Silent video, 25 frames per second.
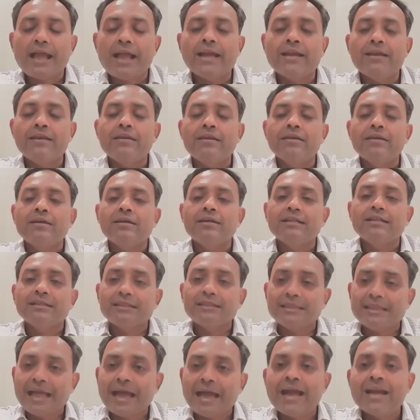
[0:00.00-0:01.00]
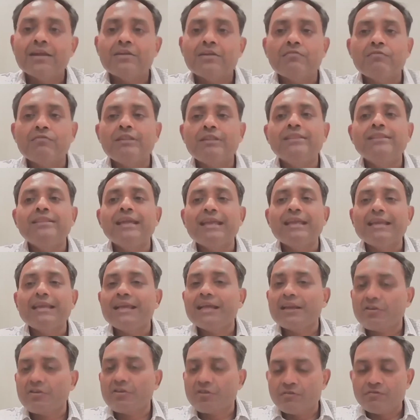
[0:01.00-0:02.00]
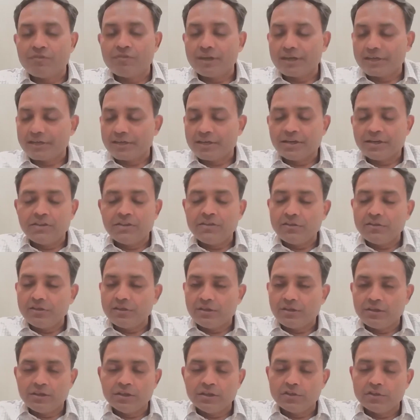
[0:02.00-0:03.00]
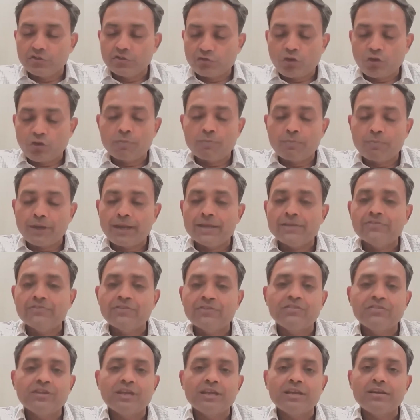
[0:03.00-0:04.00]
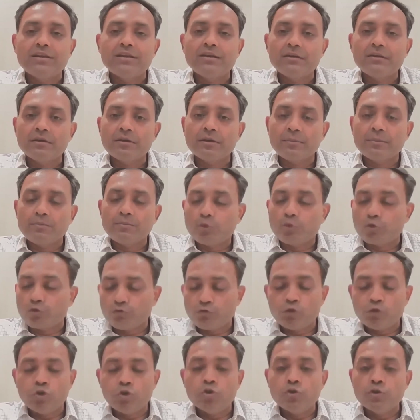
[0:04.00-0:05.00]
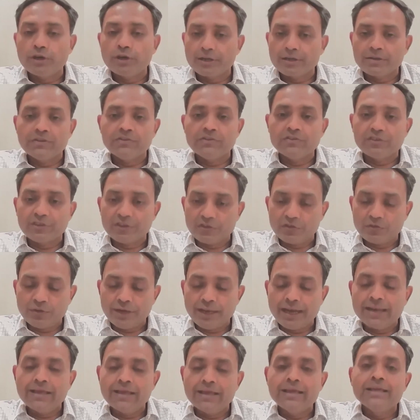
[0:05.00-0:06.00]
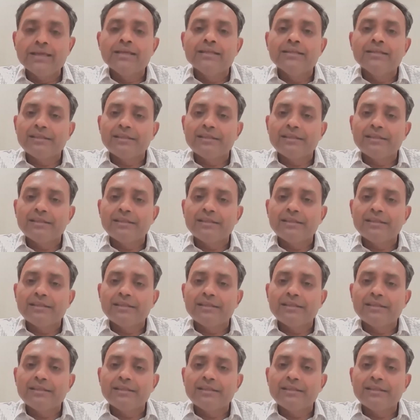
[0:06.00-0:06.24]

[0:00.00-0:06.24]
and that will then get reflected in stock prices and portfolio returns as well.